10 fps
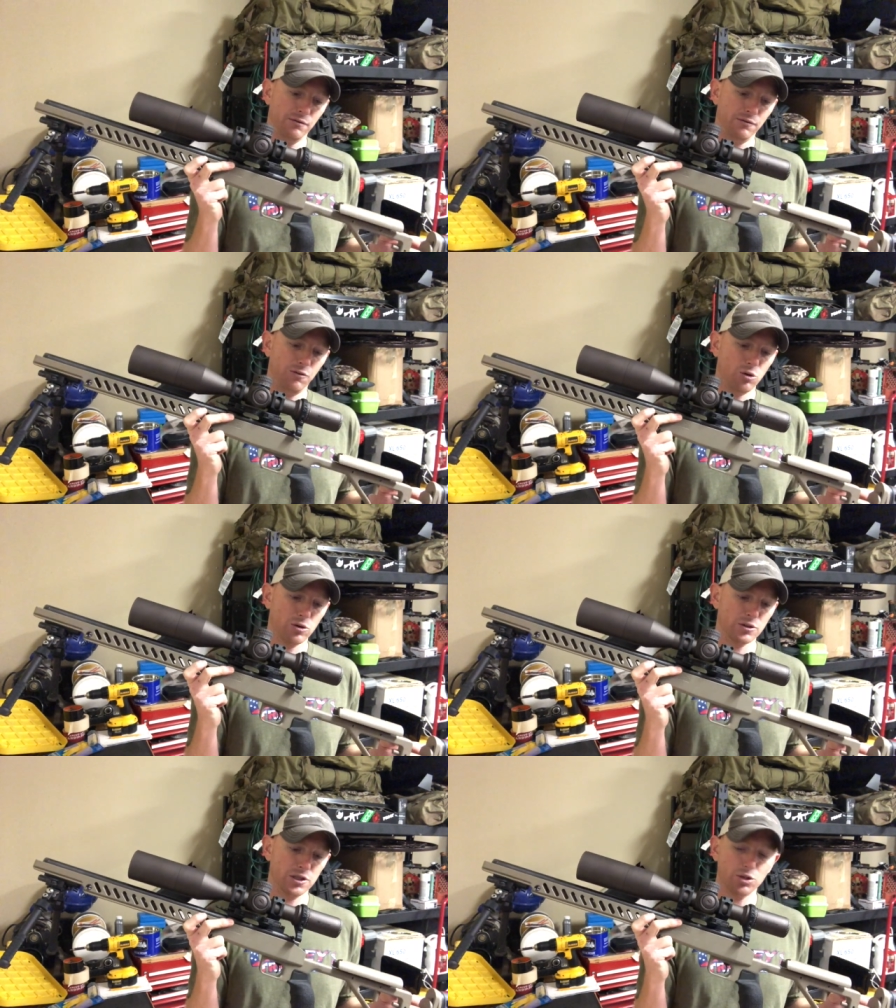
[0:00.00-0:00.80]

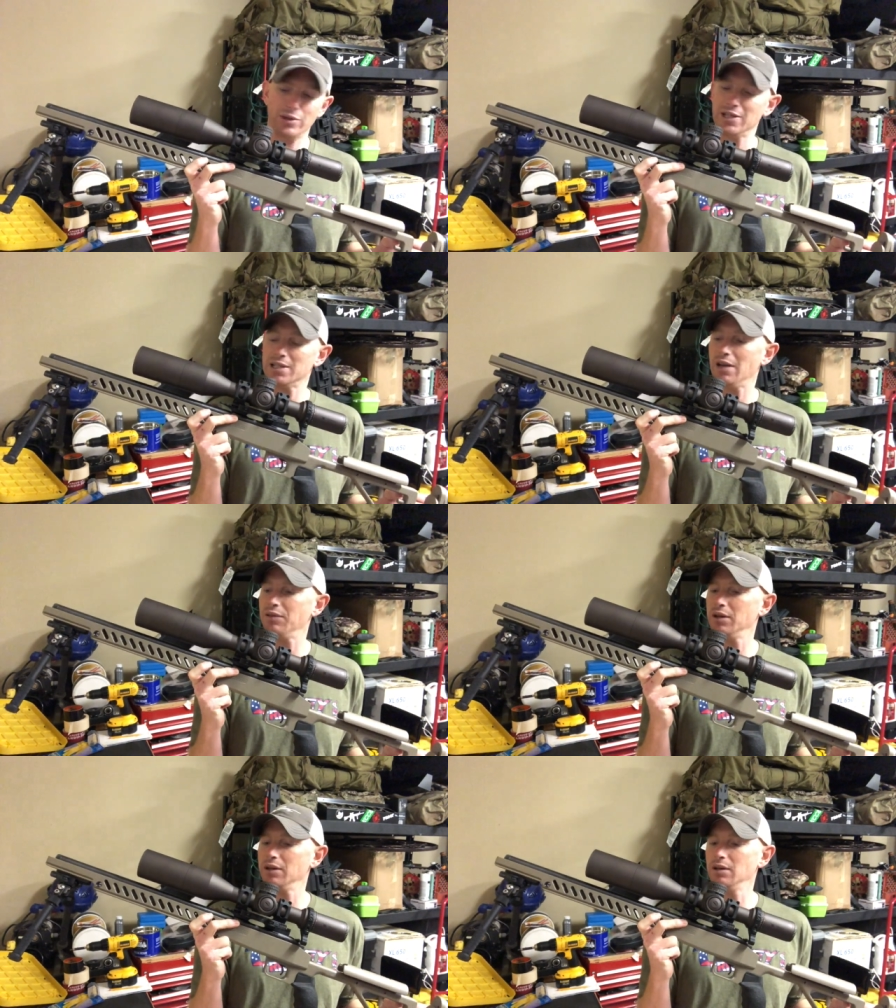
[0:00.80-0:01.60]

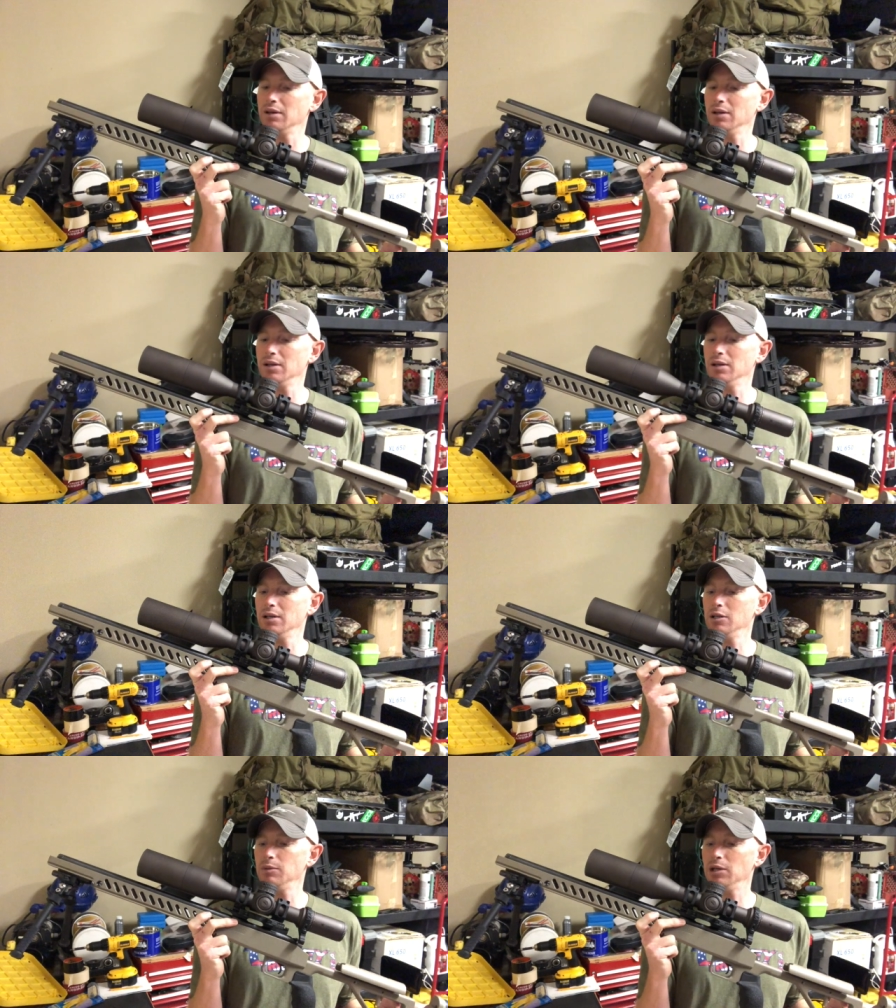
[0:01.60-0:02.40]
4-27
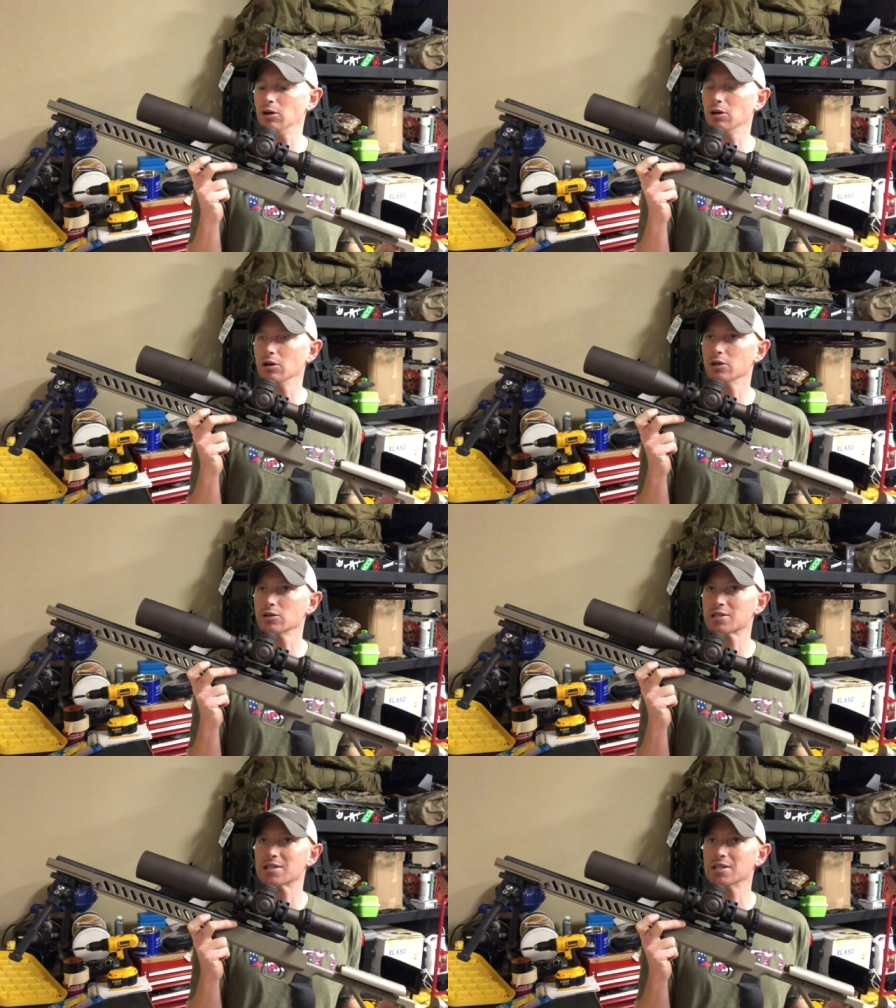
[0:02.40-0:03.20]

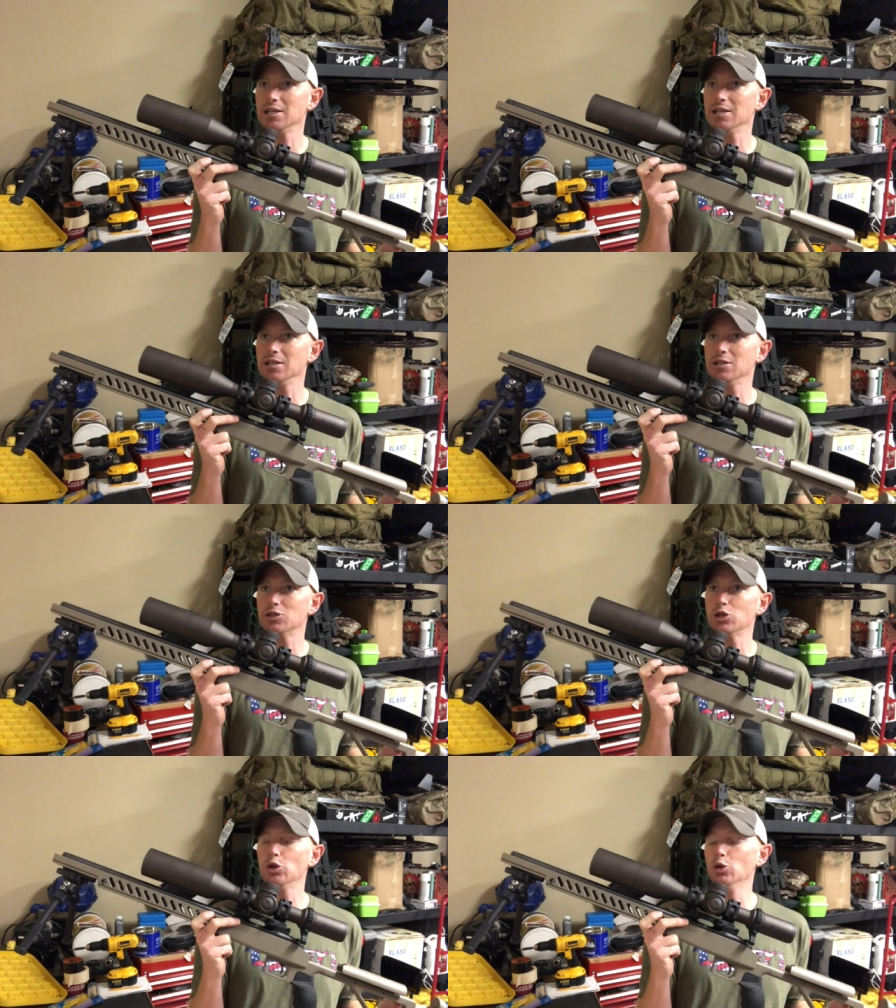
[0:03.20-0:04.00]

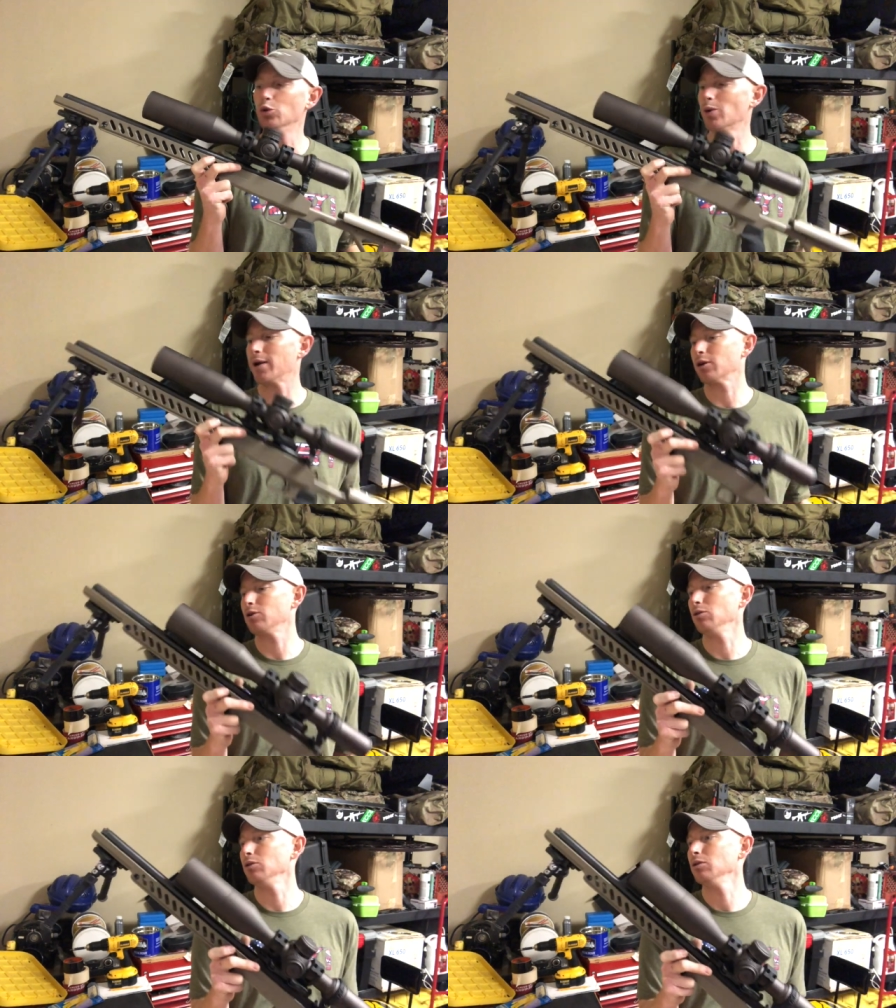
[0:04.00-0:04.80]
EBR-C2
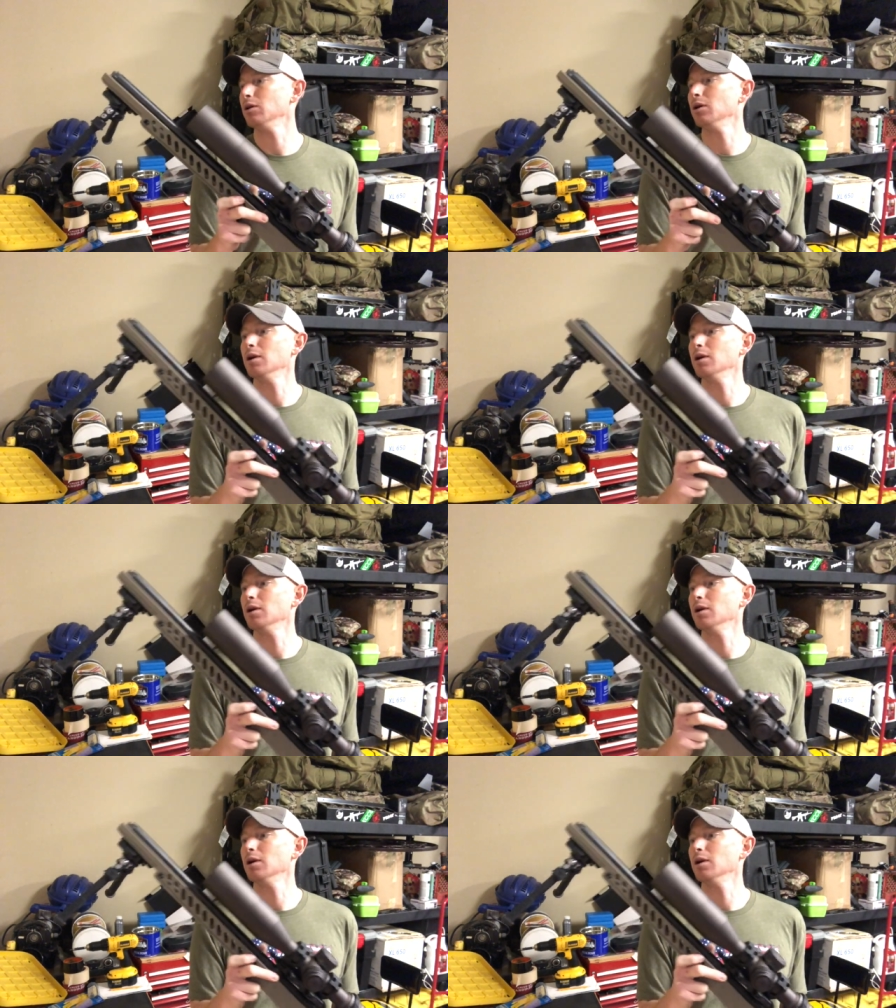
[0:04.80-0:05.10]
reticle.